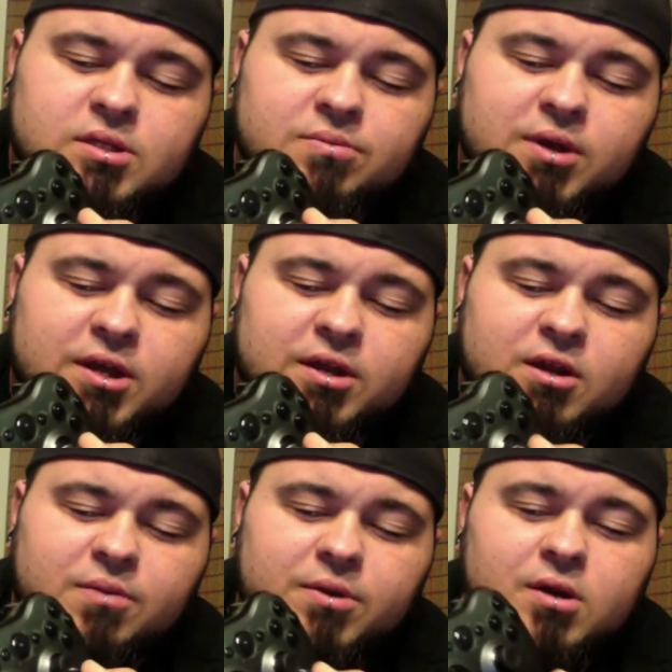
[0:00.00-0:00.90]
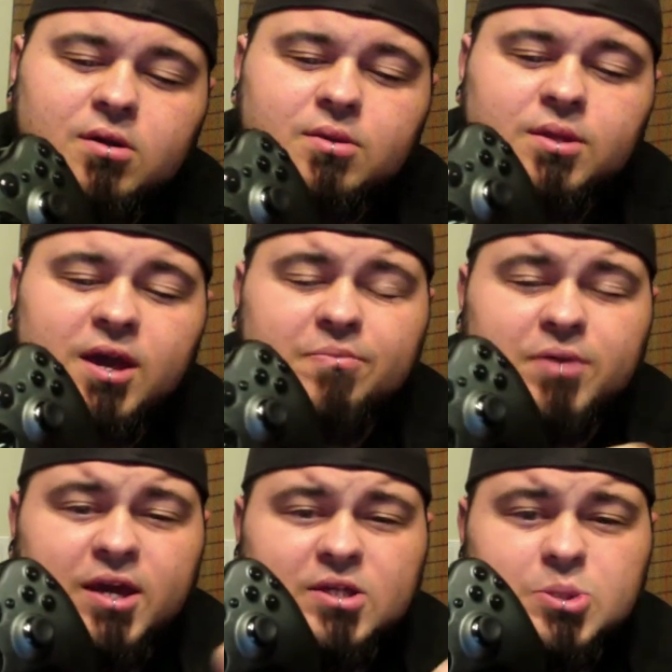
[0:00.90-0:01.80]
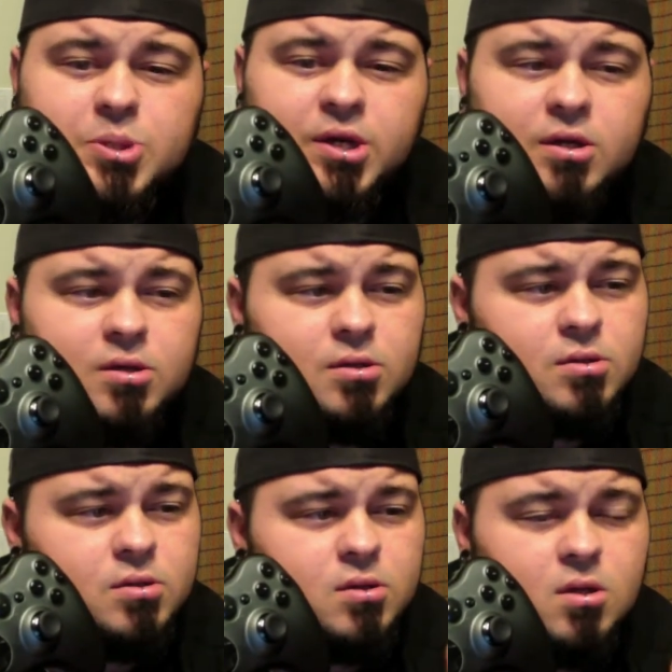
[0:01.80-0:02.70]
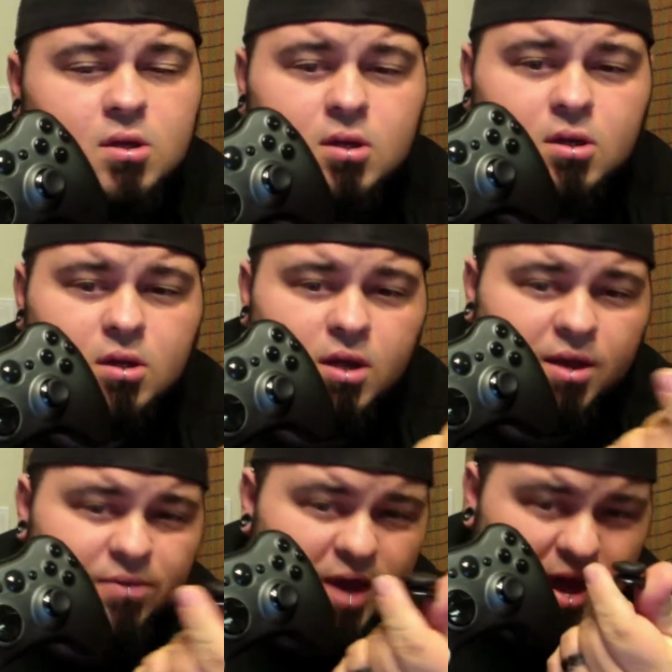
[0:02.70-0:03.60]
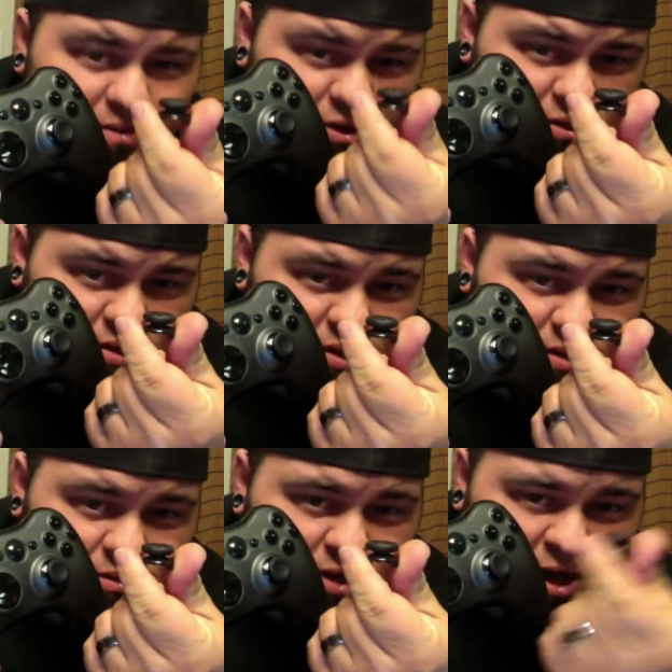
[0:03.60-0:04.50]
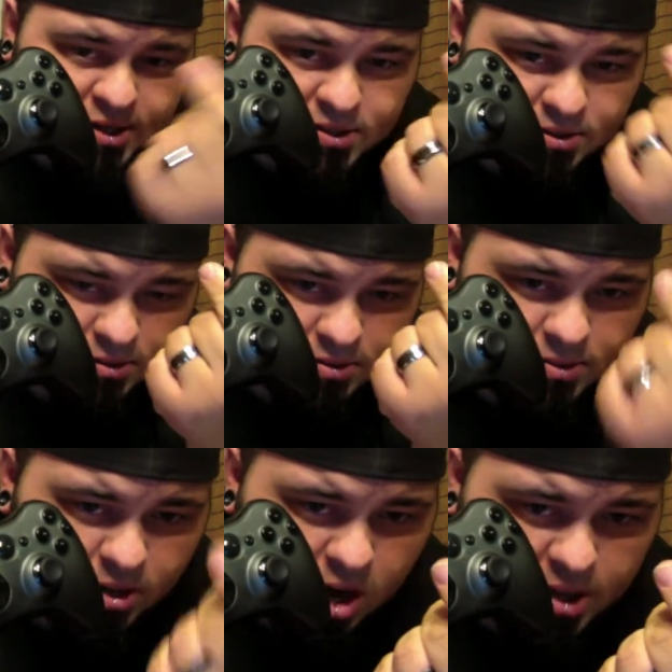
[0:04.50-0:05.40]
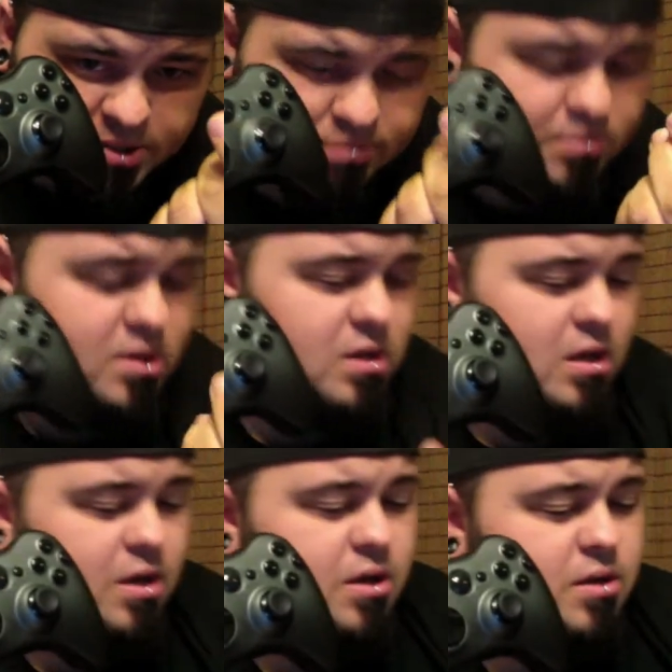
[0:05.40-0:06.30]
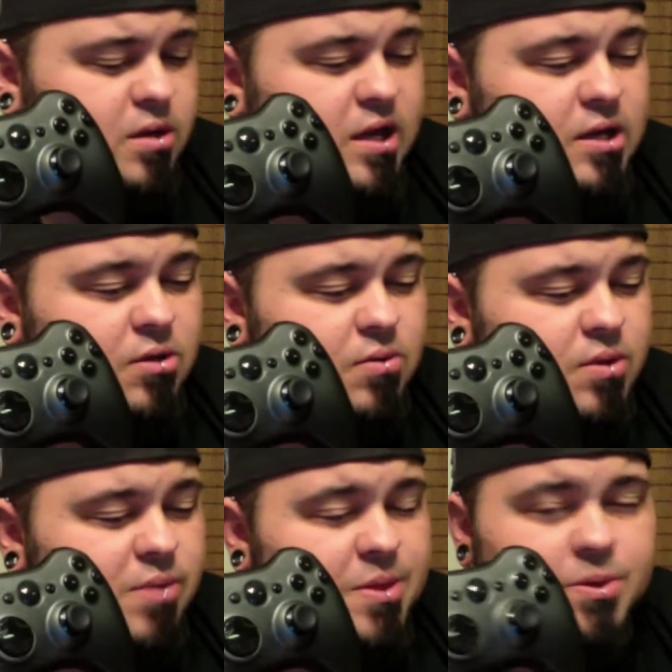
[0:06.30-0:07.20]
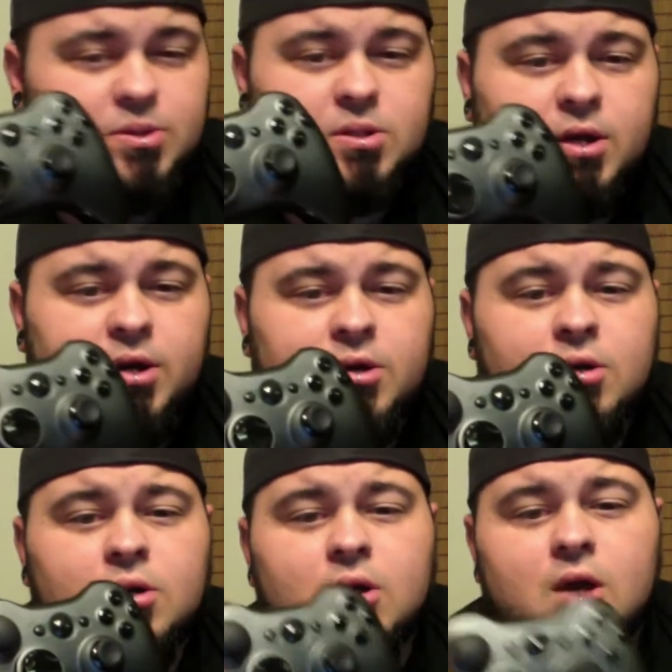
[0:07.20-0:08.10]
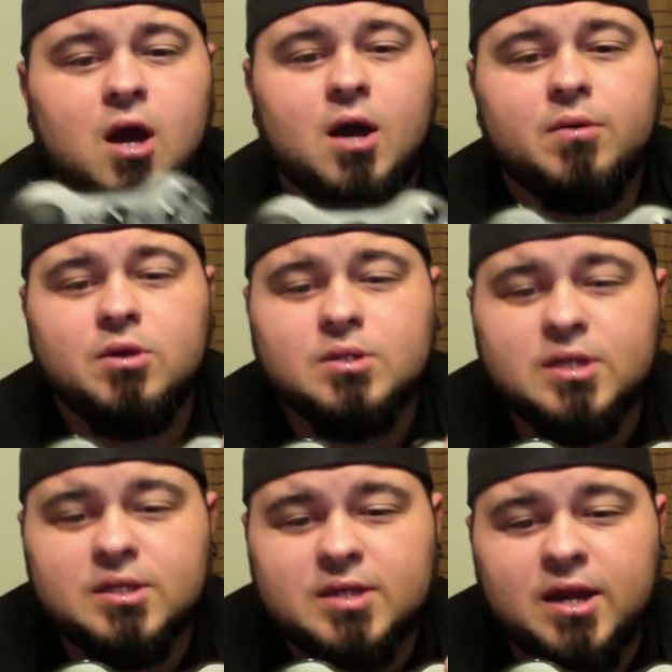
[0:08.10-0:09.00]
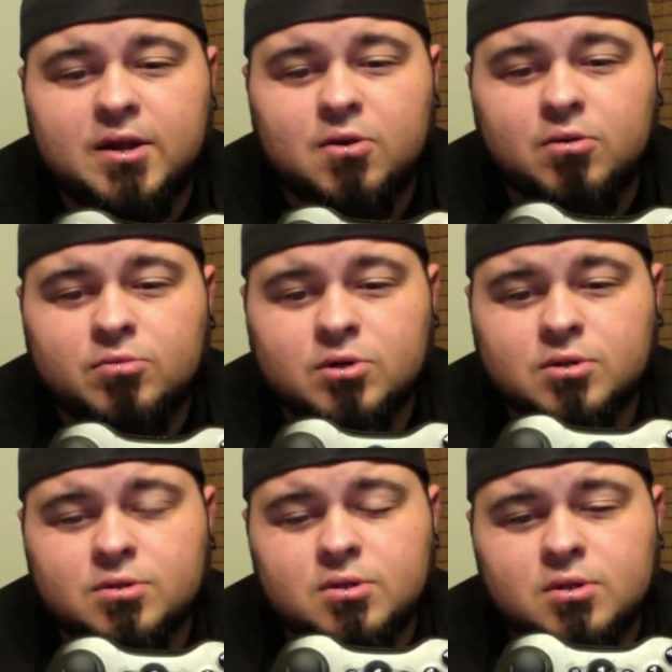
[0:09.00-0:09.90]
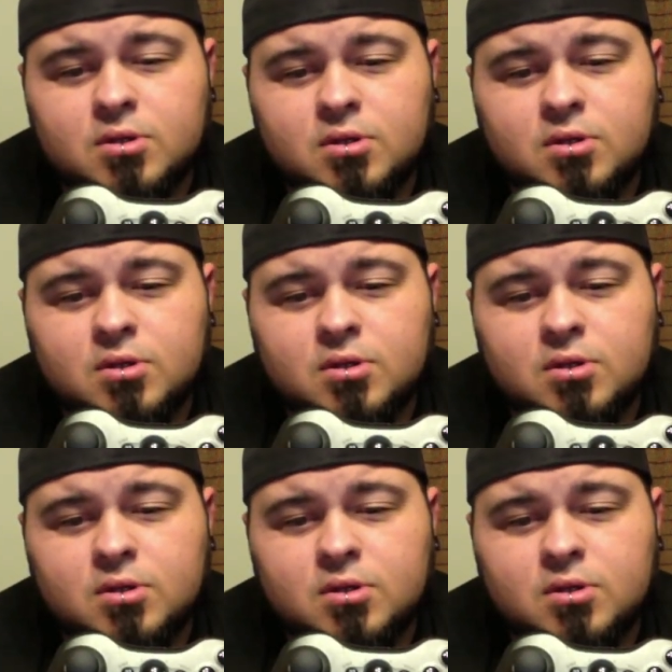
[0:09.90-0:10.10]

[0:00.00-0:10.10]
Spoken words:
let's see if I can get it up here, the FPS Freak. If you haven't used these little guys, they're awesome. I can do one about those later. You can see it's got a normal